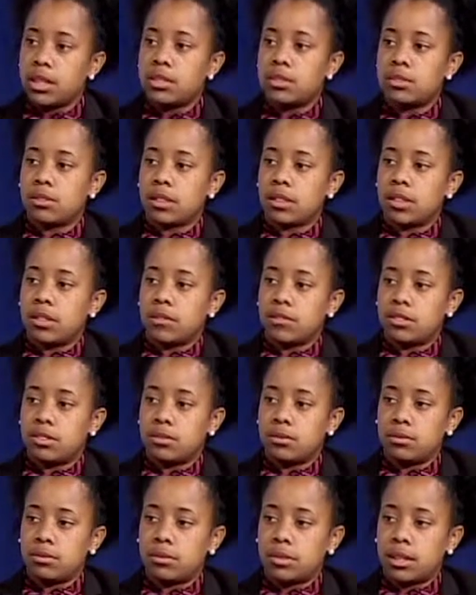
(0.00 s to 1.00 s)
sort of gives
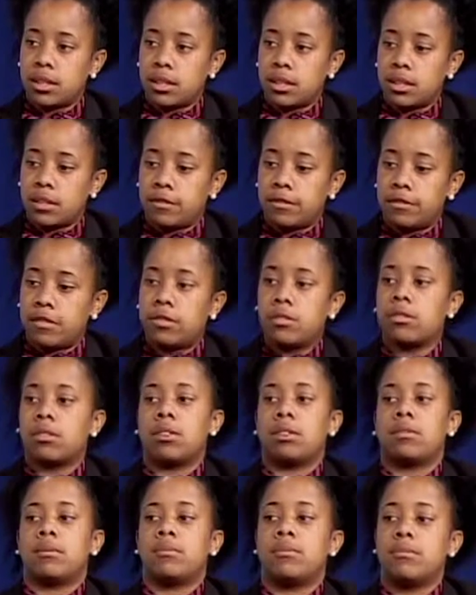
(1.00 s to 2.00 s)
you a
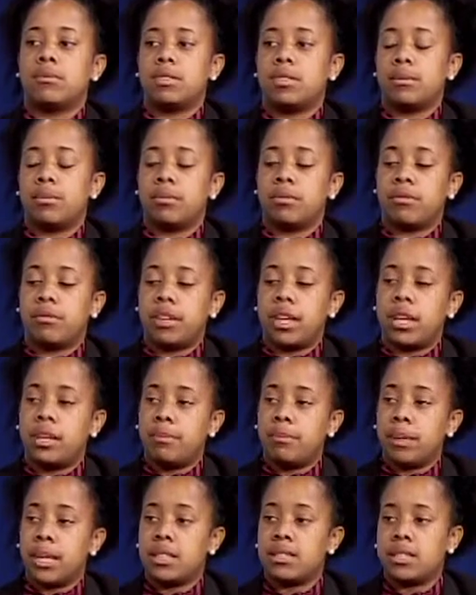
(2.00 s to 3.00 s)
forum to
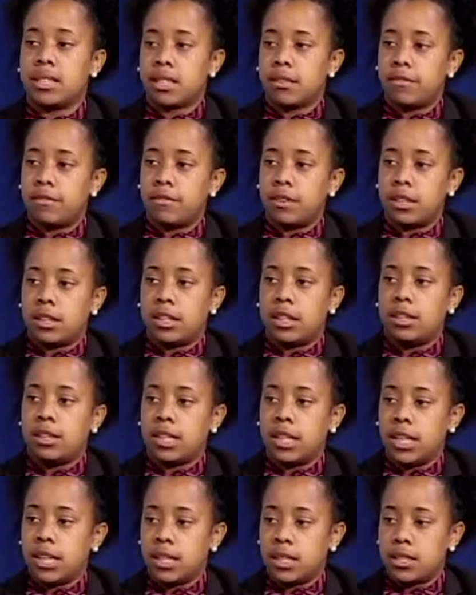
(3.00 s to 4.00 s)
provide basic funding
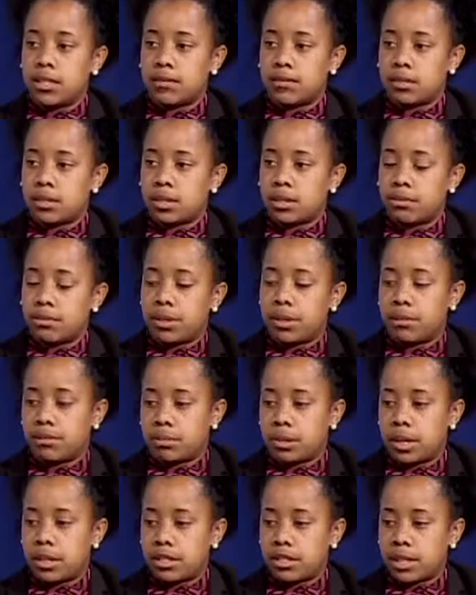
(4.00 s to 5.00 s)
needs for small
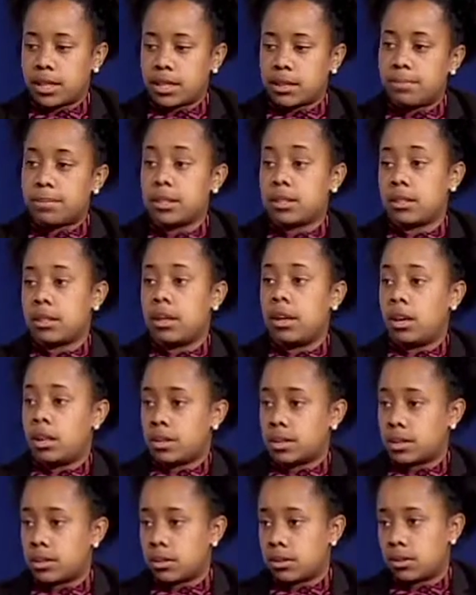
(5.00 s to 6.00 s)
projects, but to
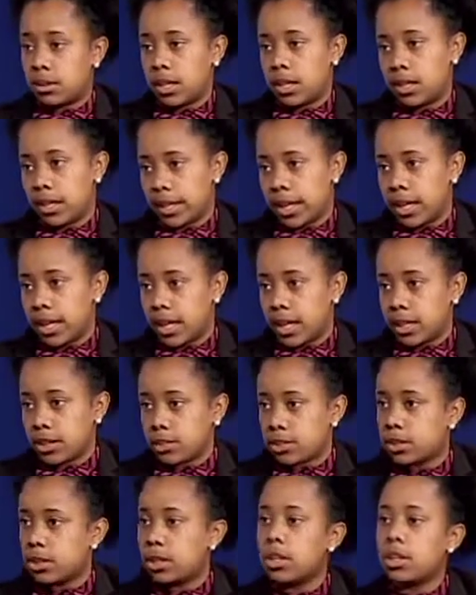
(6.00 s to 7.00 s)
also
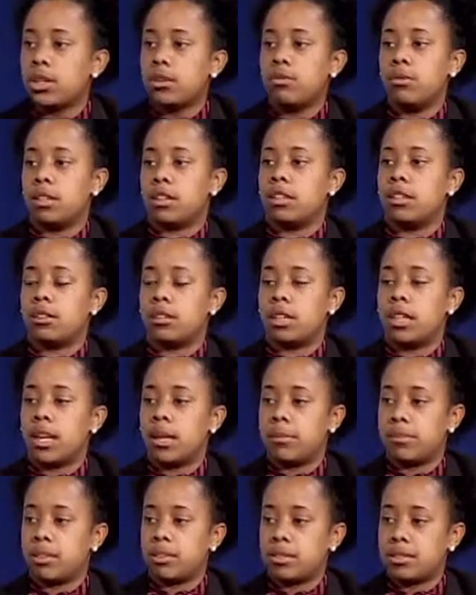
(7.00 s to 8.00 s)
engage with your
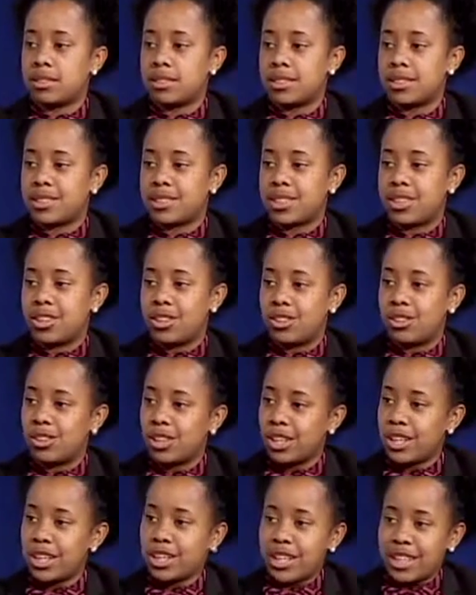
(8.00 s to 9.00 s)
neighbors. So
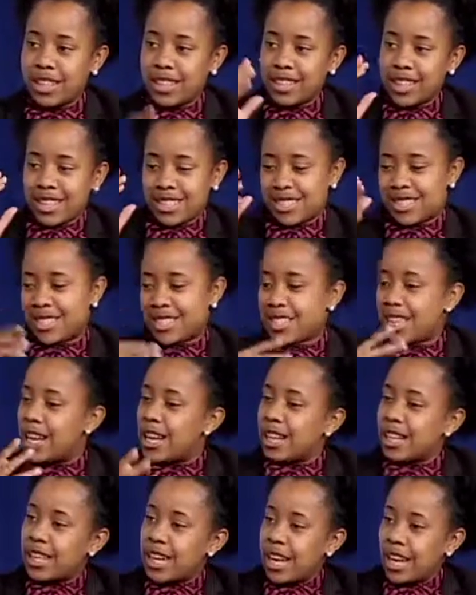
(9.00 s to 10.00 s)
that's
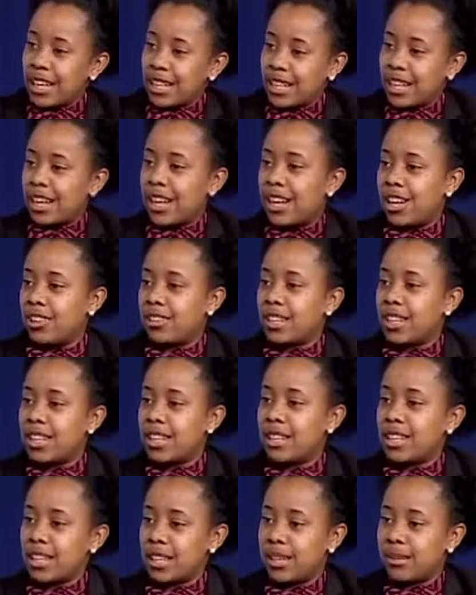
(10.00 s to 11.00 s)
kind of how
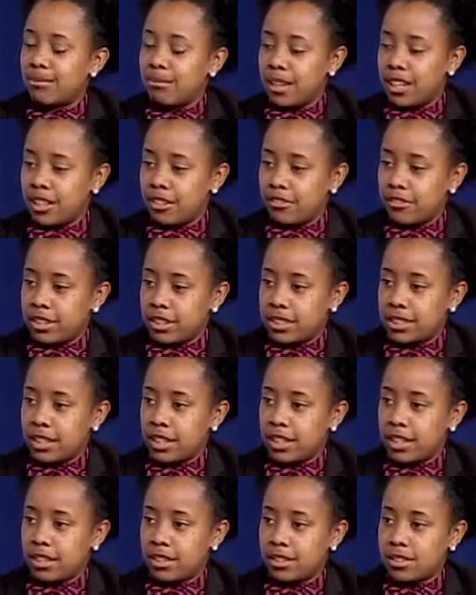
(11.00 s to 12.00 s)
it
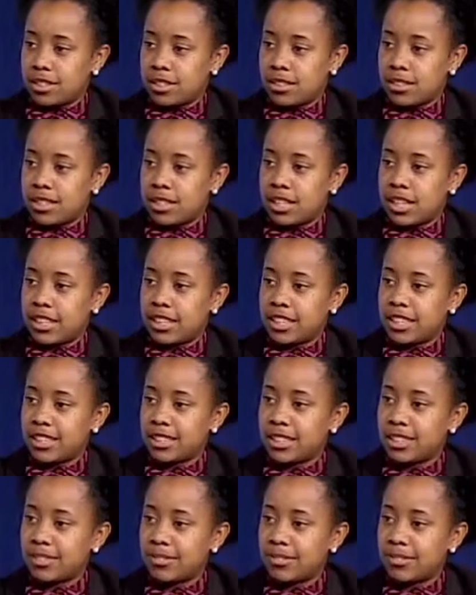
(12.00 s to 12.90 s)
manifested here in Cincinnati.